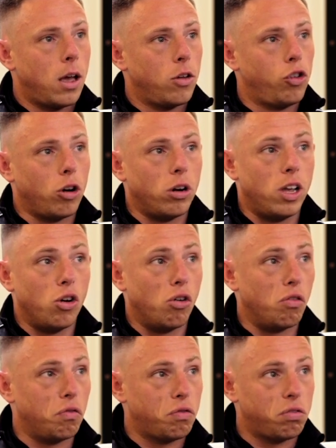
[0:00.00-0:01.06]
journey
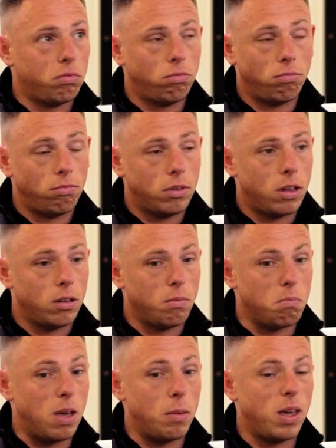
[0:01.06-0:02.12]
of
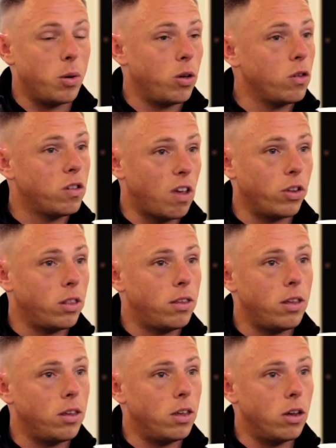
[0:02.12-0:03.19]
maybe about
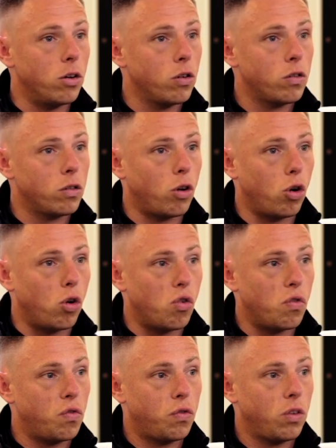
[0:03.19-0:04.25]
17 years
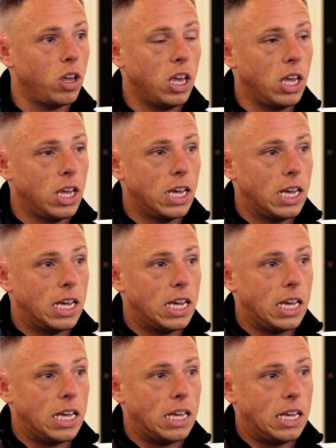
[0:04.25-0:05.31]
of
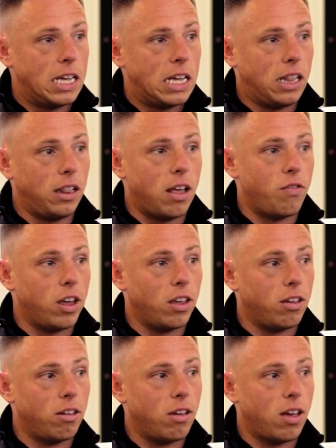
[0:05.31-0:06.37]

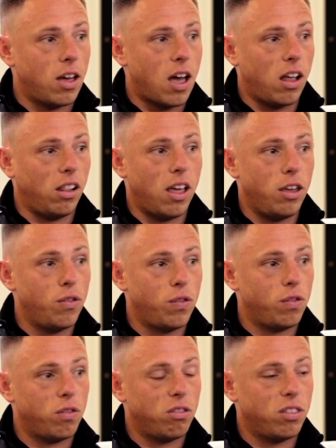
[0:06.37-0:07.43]
living a
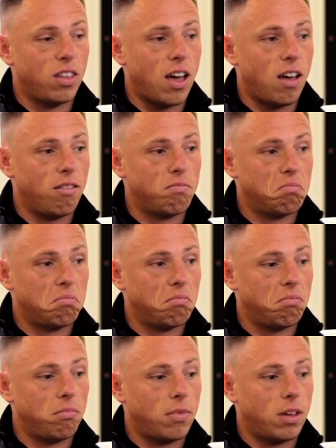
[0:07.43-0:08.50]
life that
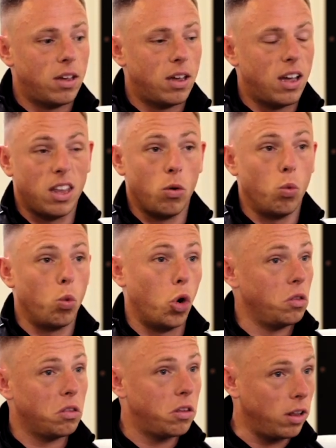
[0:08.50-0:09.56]
I didn't
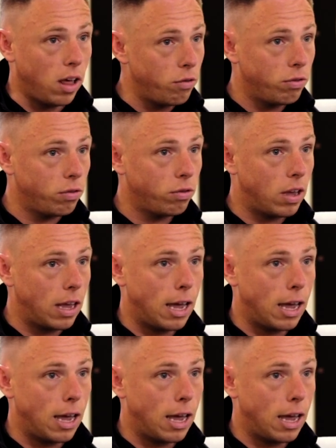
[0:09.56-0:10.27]
want to live,